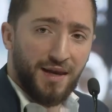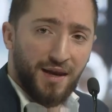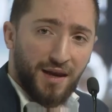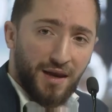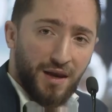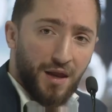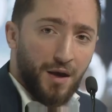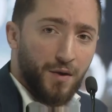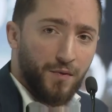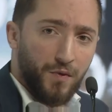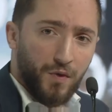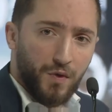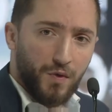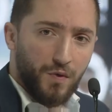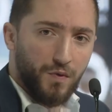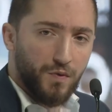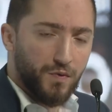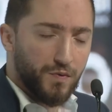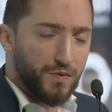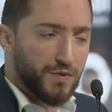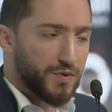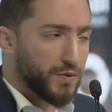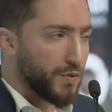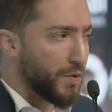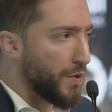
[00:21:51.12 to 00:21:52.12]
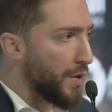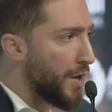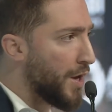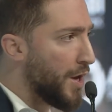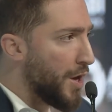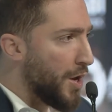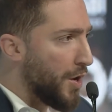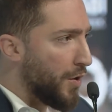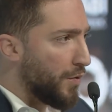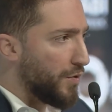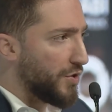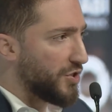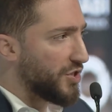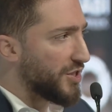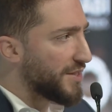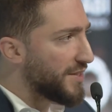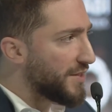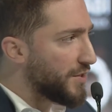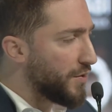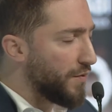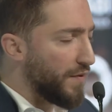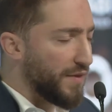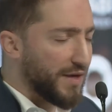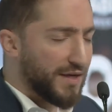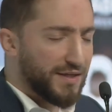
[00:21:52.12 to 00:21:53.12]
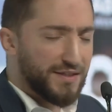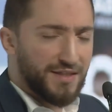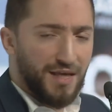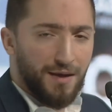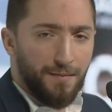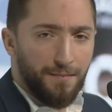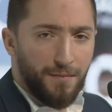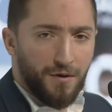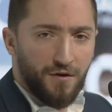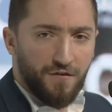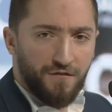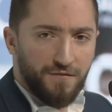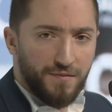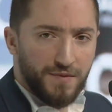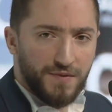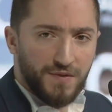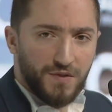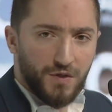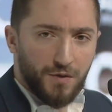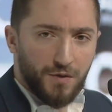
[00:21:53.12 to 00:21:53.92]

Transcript: that can allow you to do so. We just saw the example of